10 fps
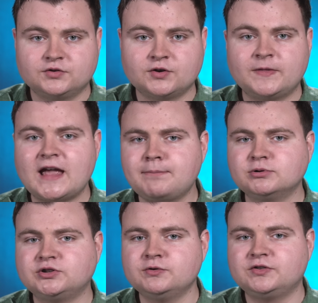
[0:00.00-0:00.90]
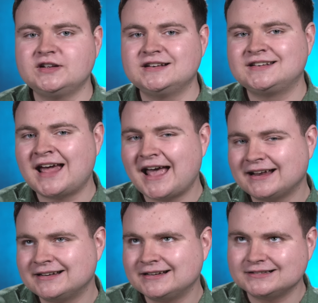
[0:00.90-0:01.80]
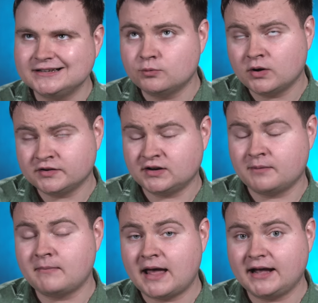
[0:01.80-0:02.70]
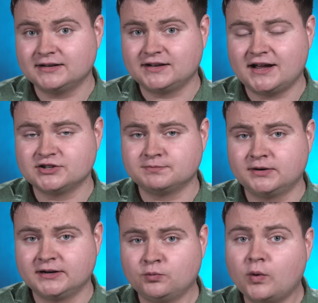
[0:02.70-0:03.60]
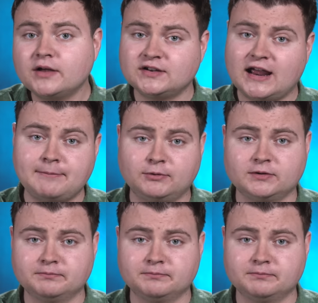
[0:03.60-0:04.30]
So the Apple IIc technically wasn't a Macintosh, but it was an Apple